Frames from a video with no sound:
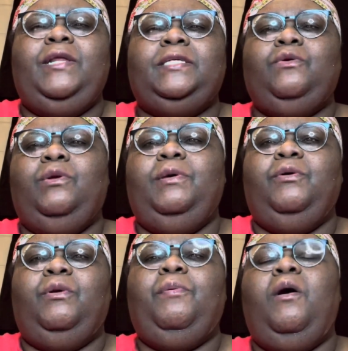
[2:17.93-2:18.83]
that's going to be
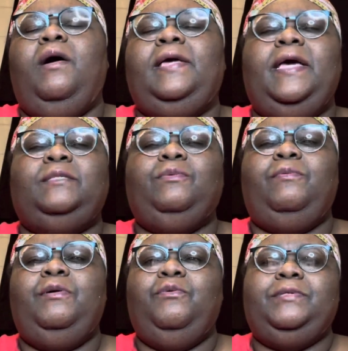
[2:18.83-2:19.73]
on a podcast with
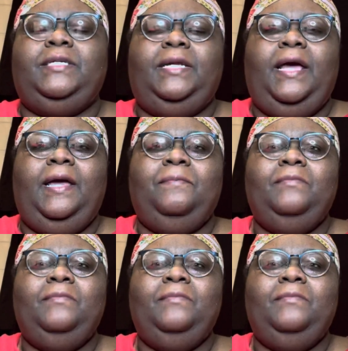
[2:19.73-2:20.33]
me on today.